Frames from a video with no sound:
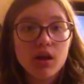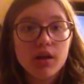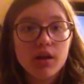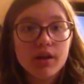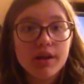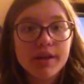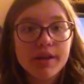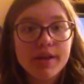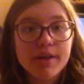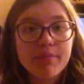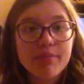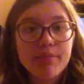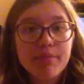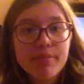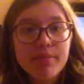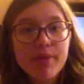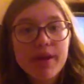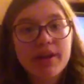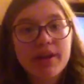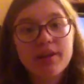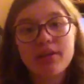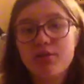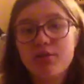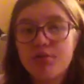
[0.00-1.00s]
keep in
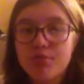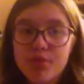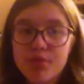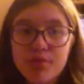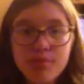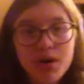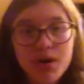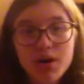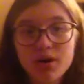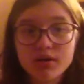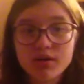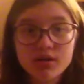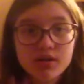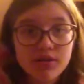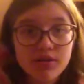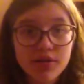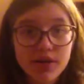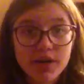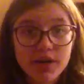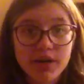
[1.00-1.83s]
mind 3 balls, very